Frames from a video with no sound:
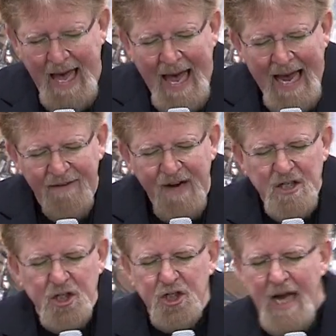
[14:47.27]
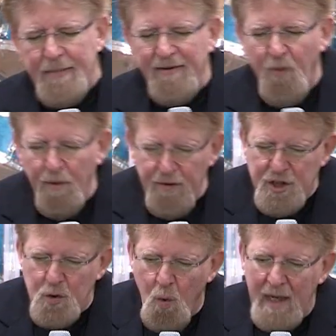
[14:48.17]
Ephesians chapter 4 verse
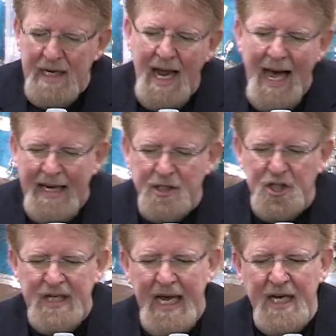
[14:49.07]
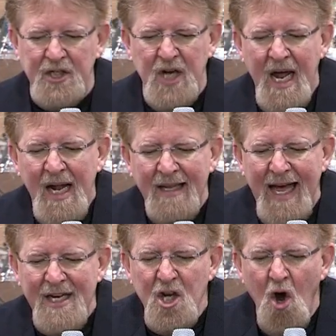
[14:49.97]
29 says, "Let
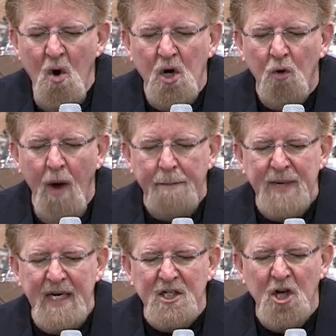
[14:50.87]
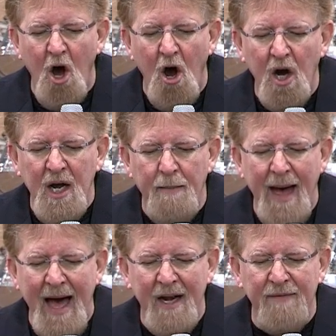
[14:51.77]
no corrupting talk come
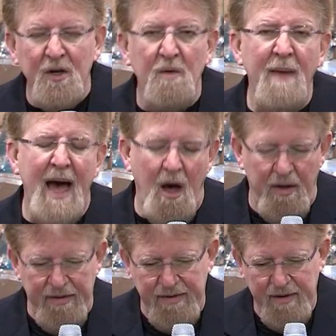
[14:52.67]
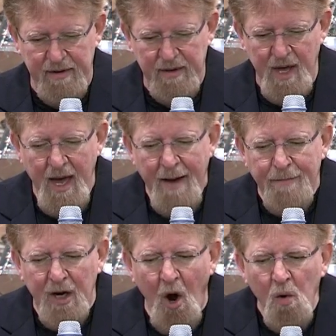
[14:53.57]
out of your mouth,
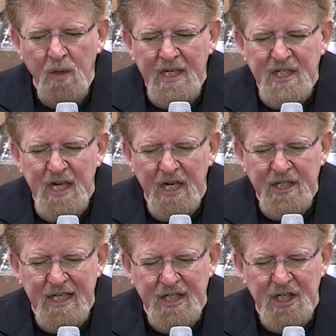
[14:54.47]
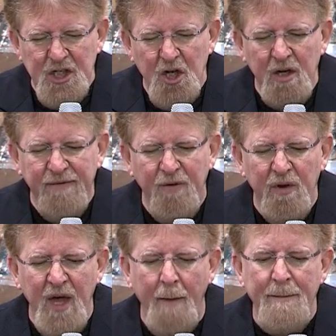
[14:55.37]
but only such as is good for
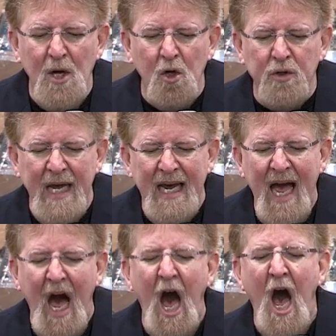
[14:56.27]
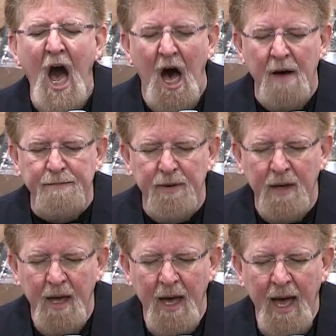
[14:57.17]
the building up
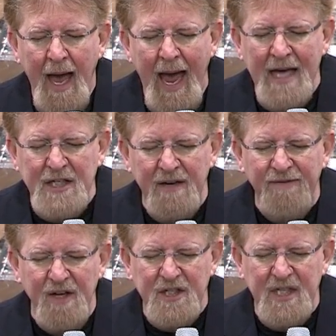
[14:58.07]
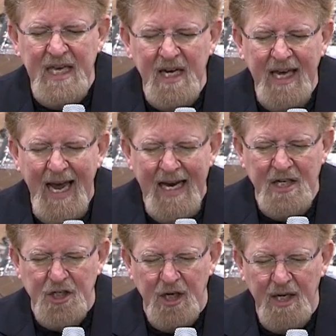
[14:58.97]
as it fits the
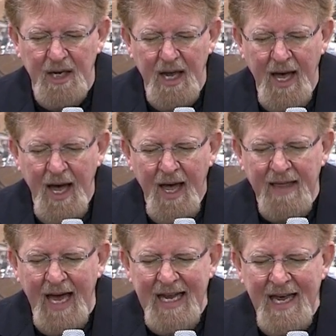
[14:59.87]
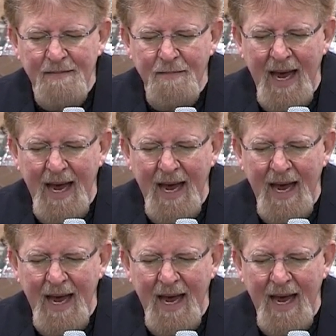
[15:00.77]
occasion, that it may